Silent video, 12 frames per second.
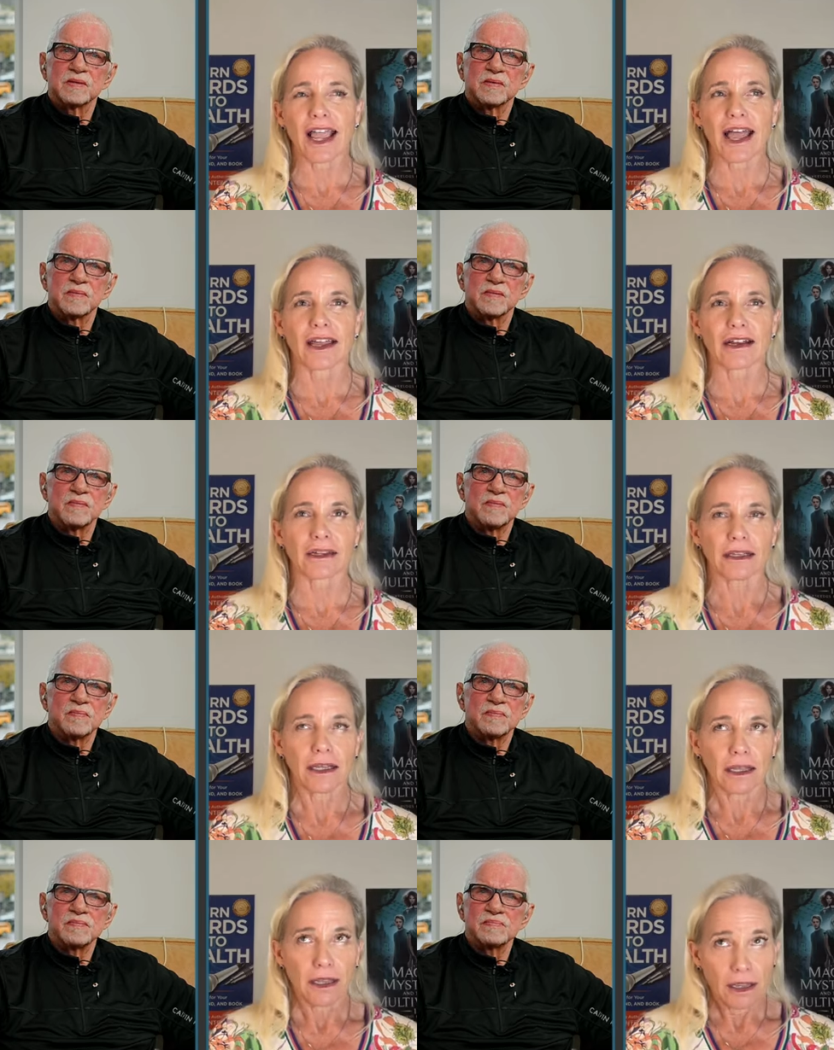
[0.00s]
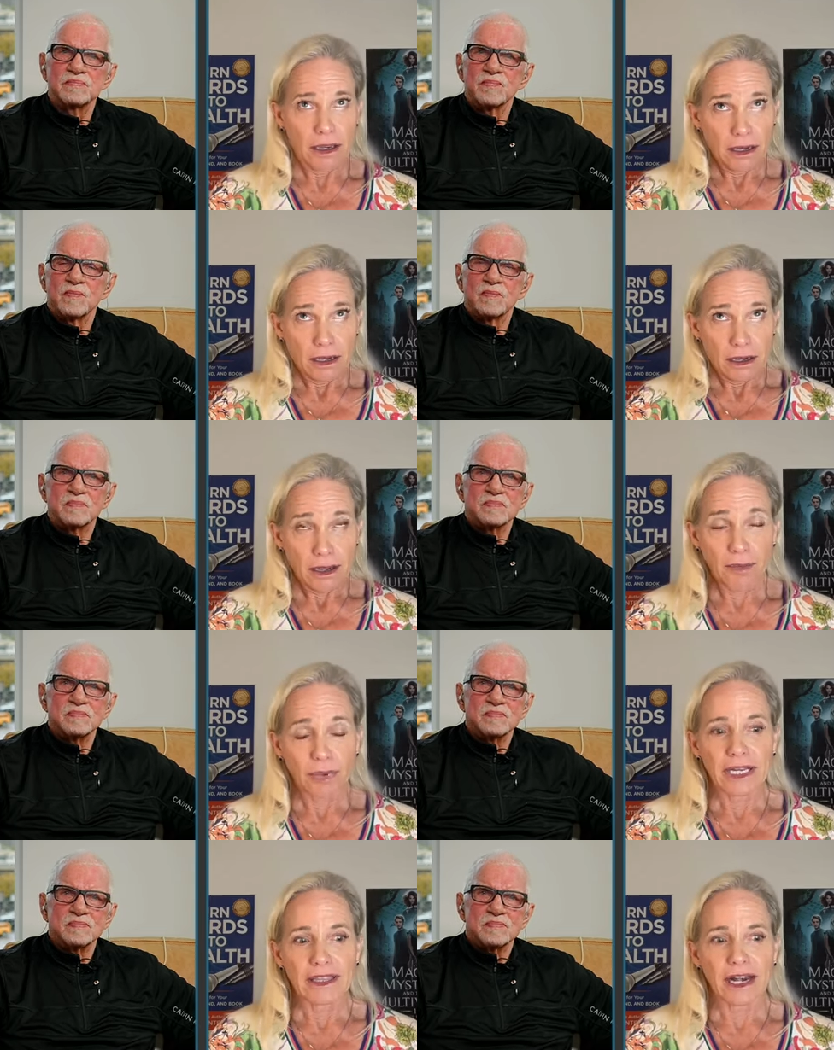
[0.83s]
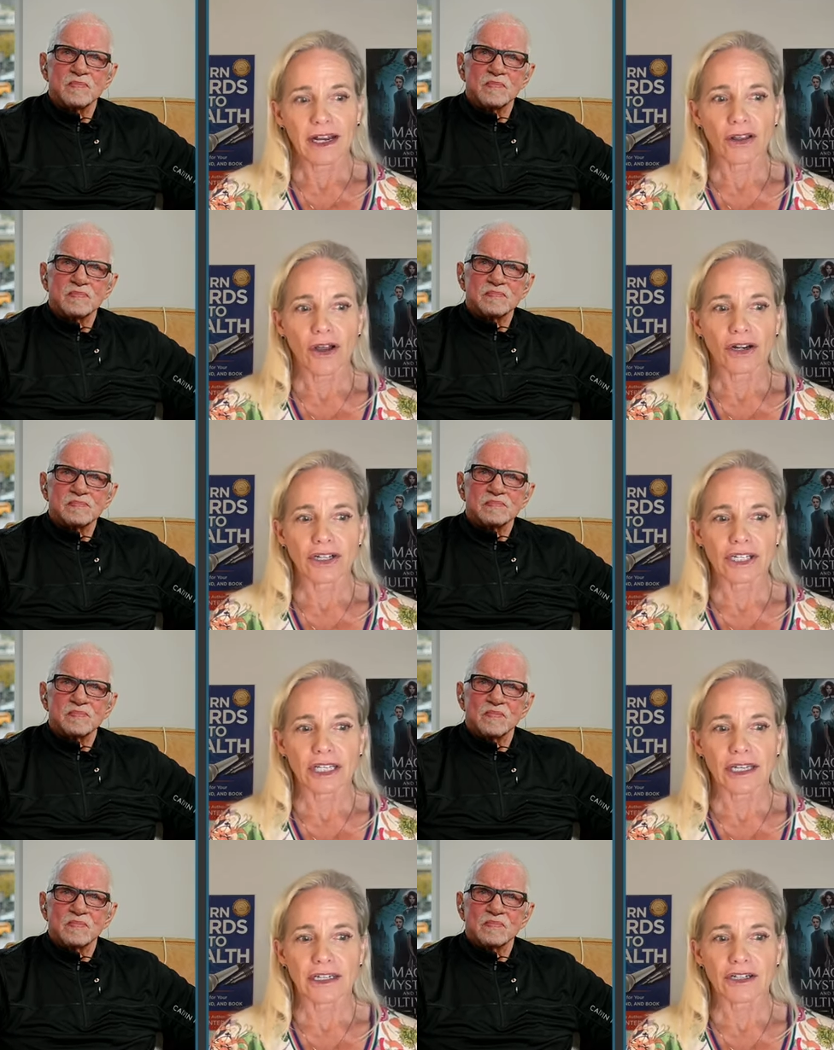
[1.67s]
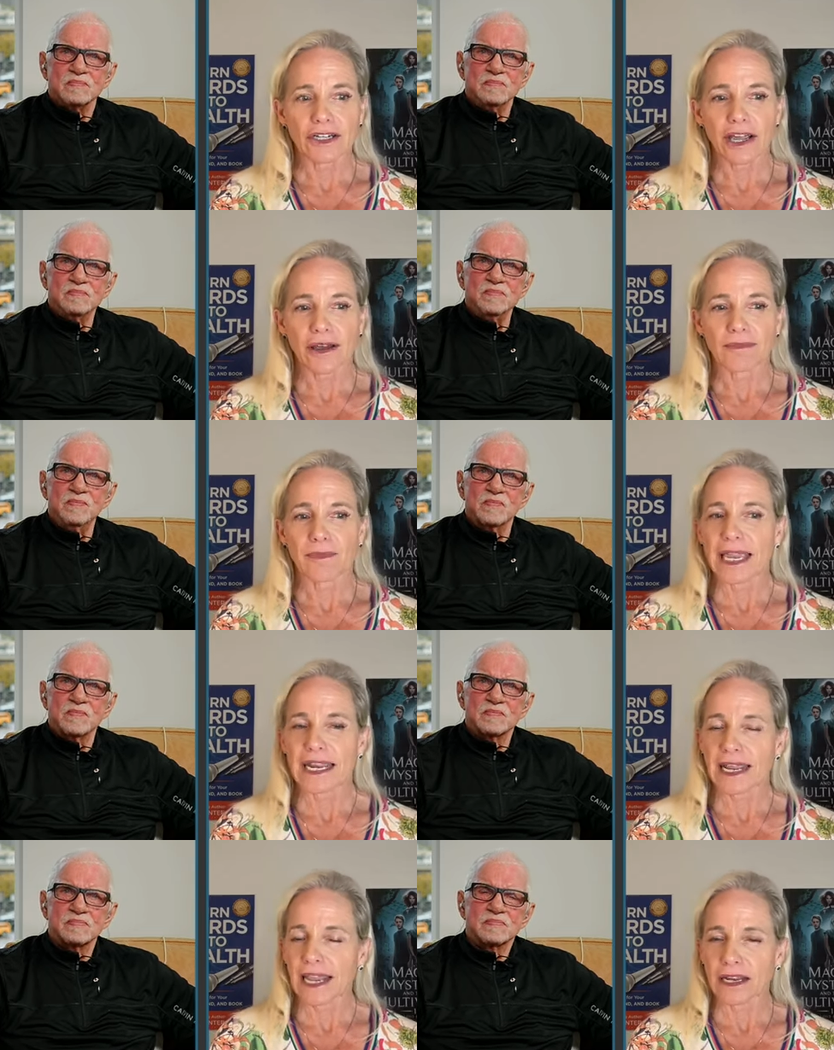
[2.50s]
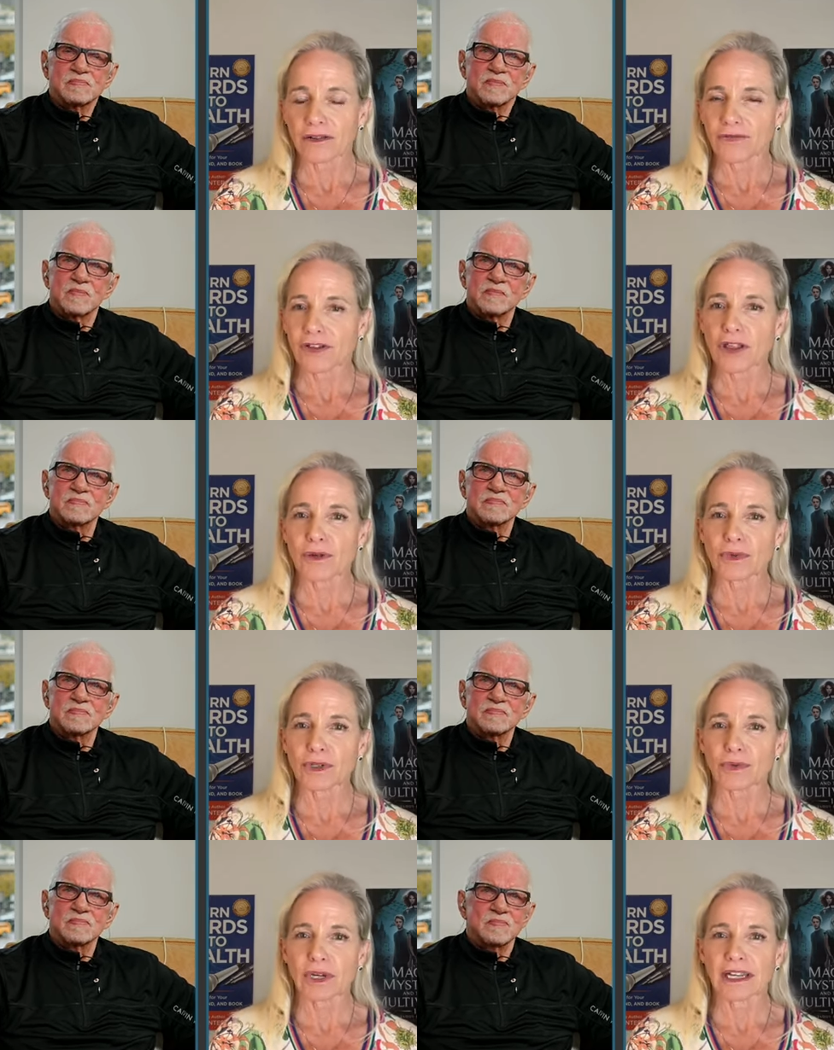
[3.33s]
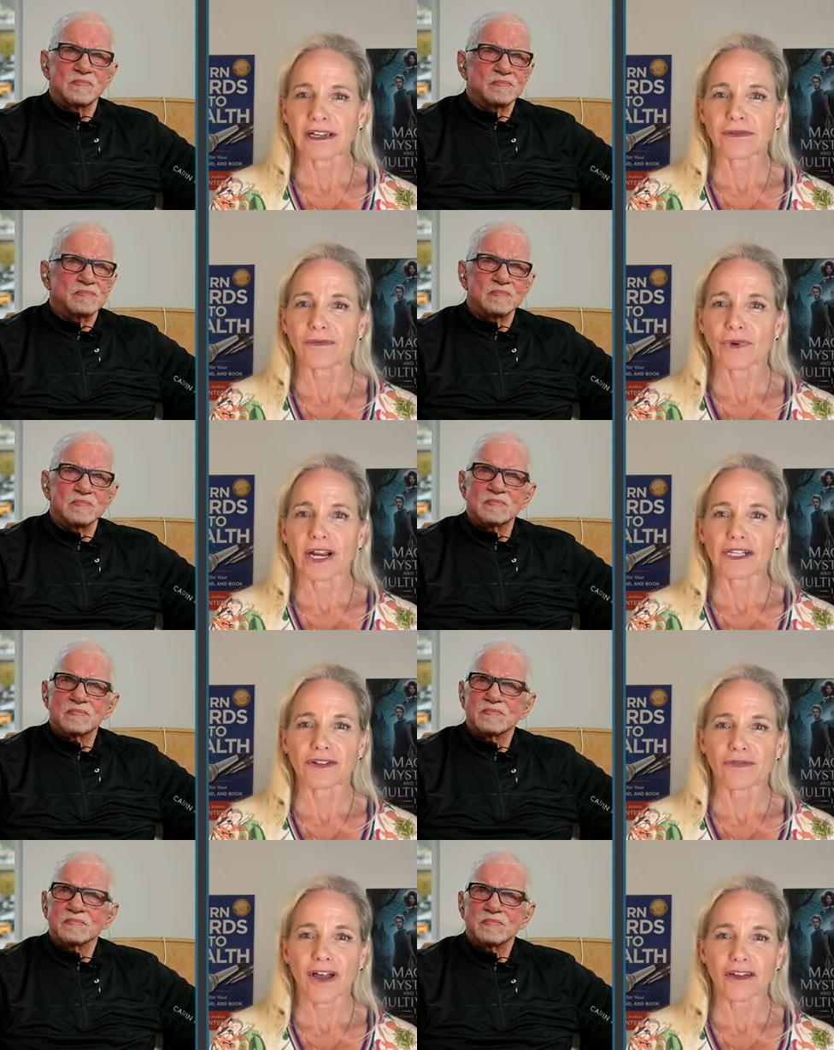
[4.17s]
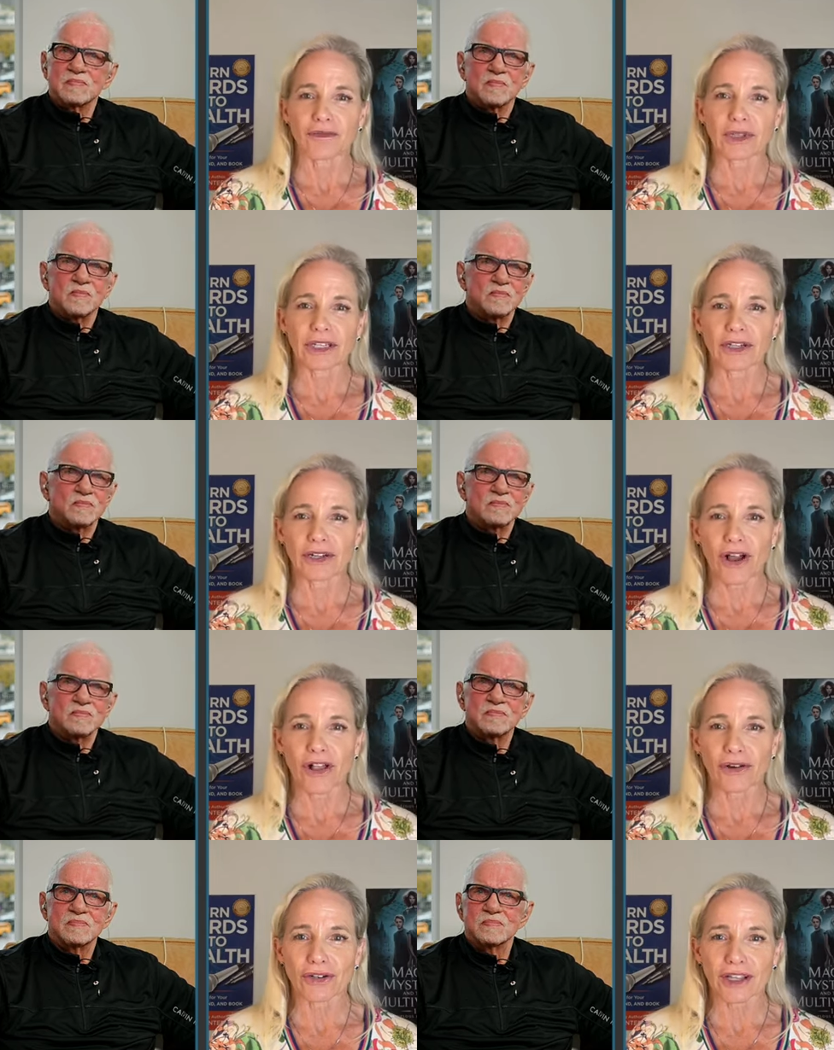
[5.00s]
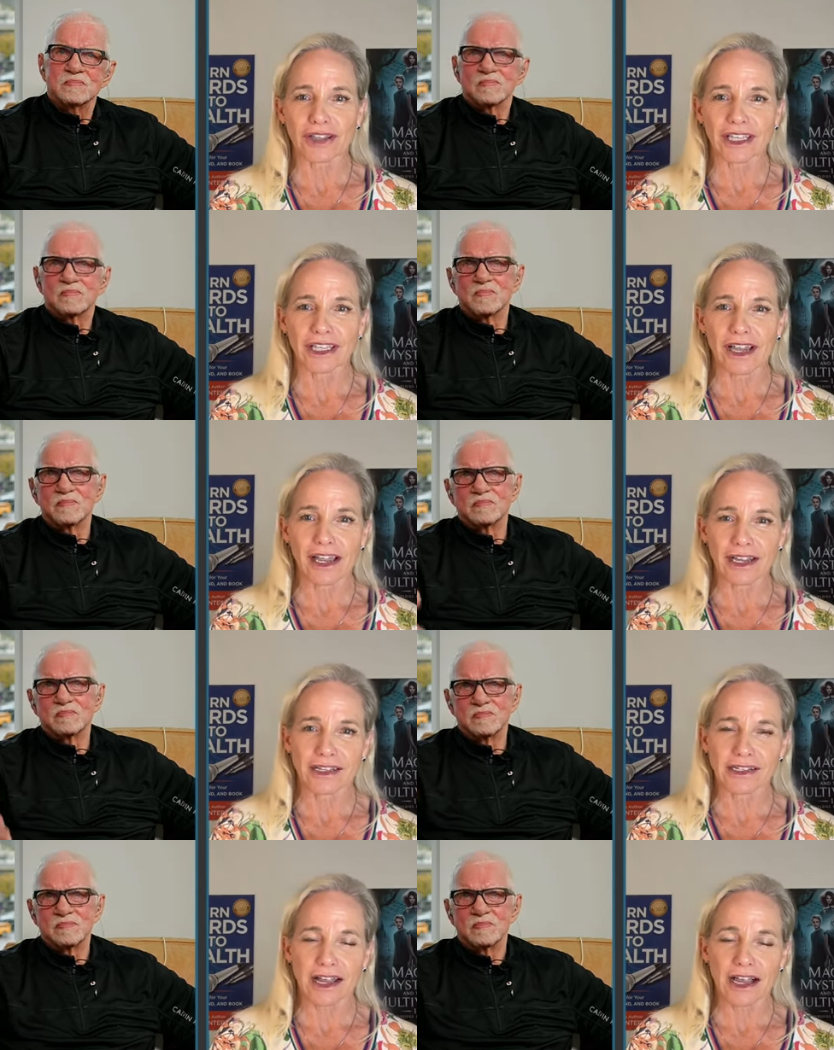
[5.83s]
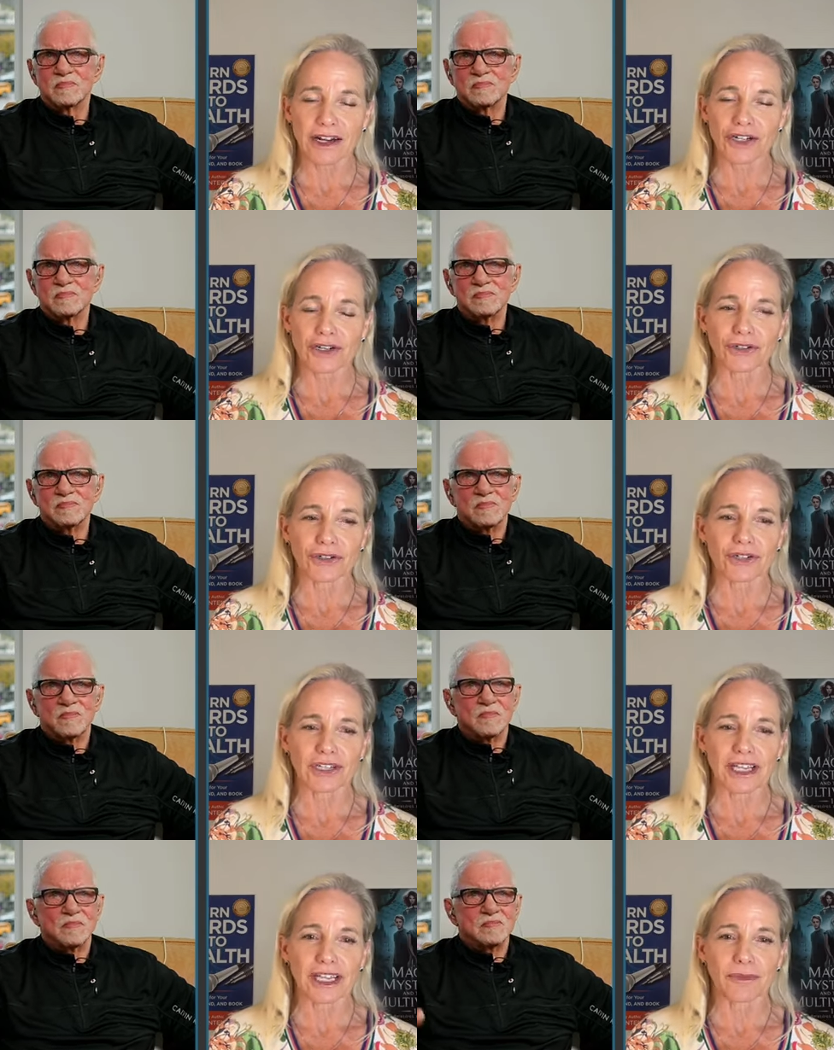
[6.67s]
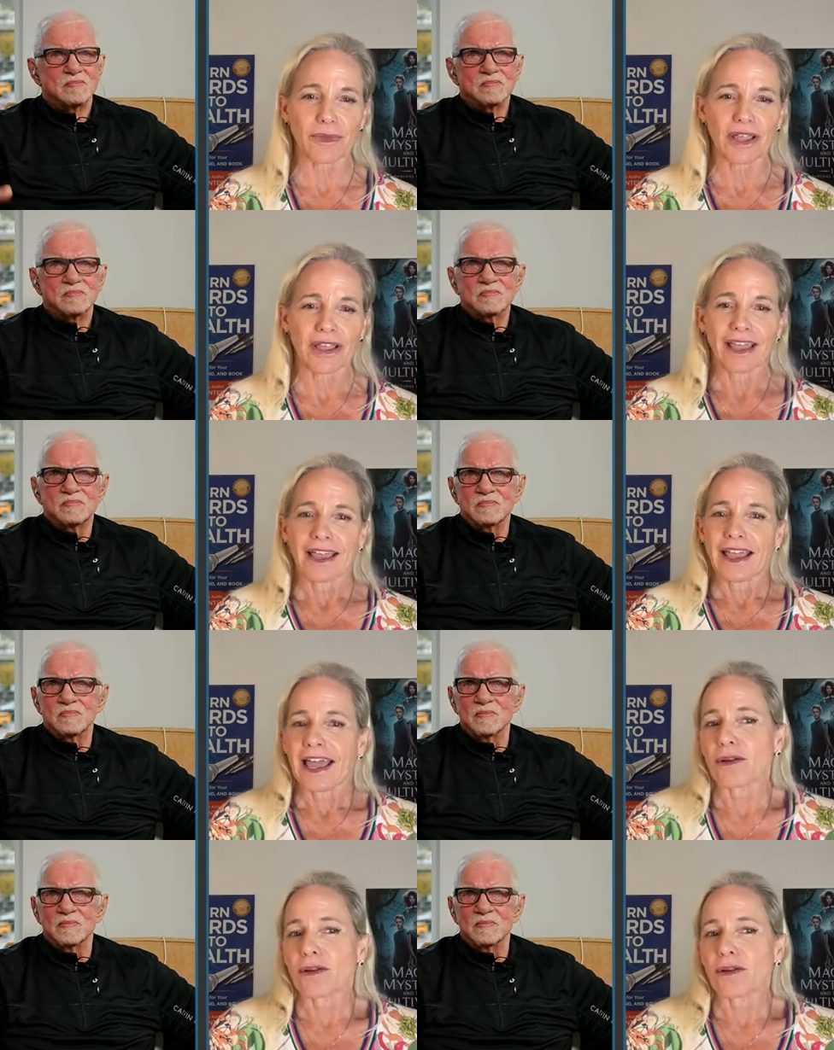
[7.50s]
Speaker 1: I had a company that I launched that um, made eight films. We raised $5 million on the EIS tax shelter scheme. Mm-hmm.